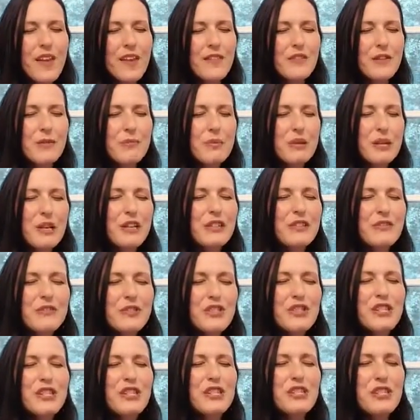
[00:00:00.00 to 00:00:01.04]
The blood of
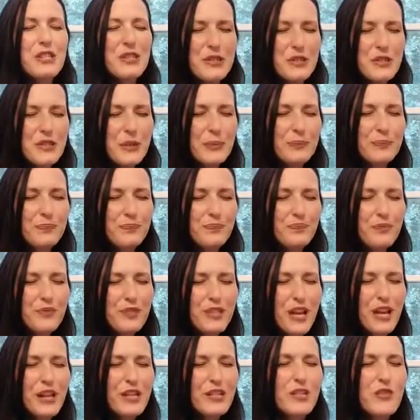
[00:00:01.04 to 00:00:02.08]
Jesus
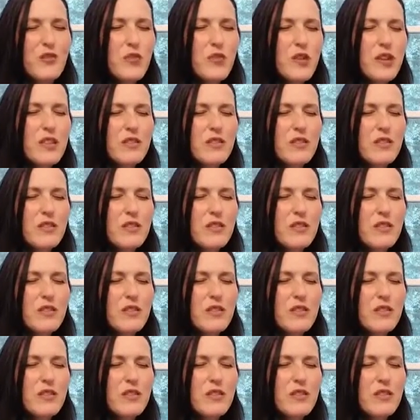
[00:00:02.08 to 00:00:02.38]
takes away